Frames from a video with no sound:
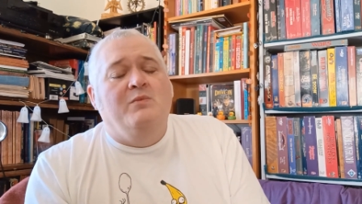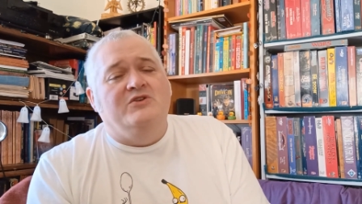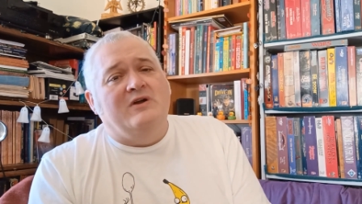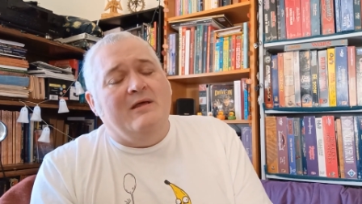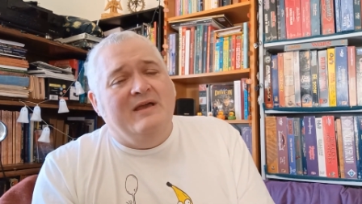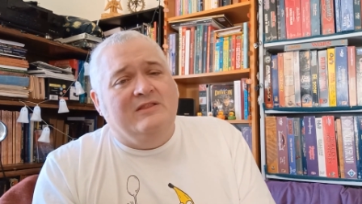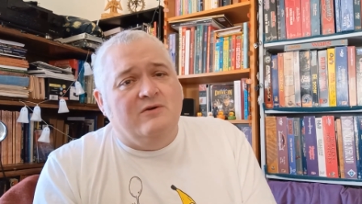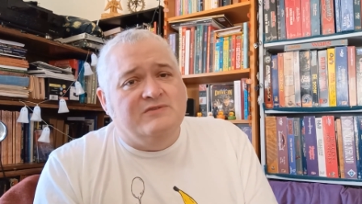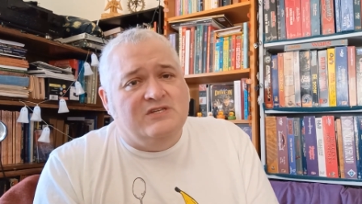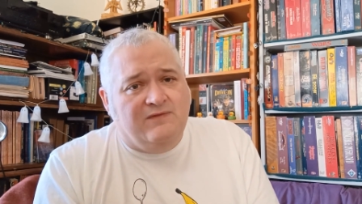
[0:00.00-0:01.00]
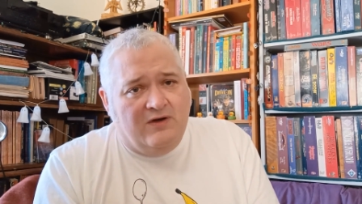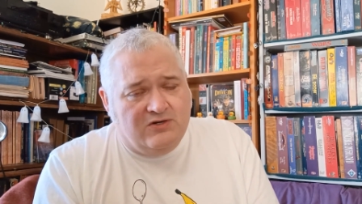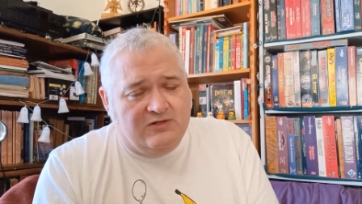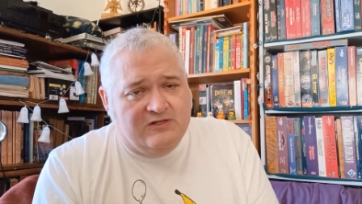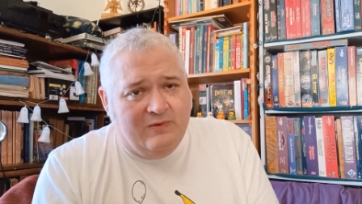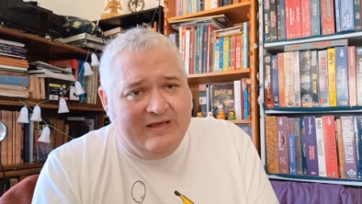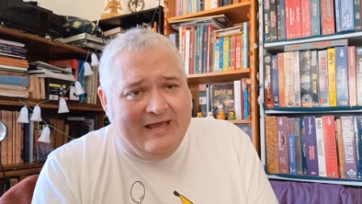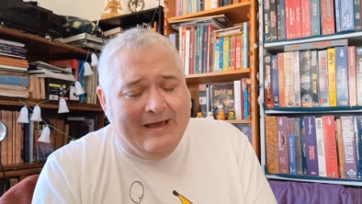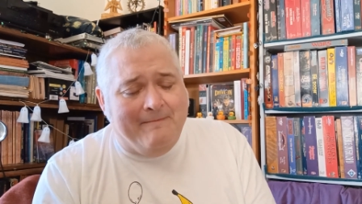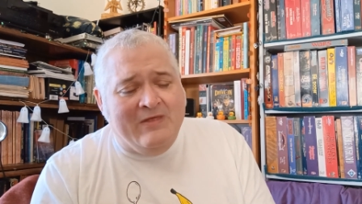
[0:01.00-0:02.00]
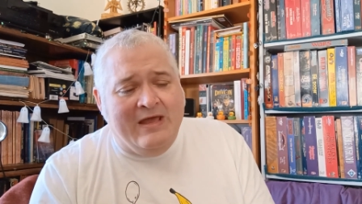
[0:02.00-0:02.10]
we try to make those as functional as we can.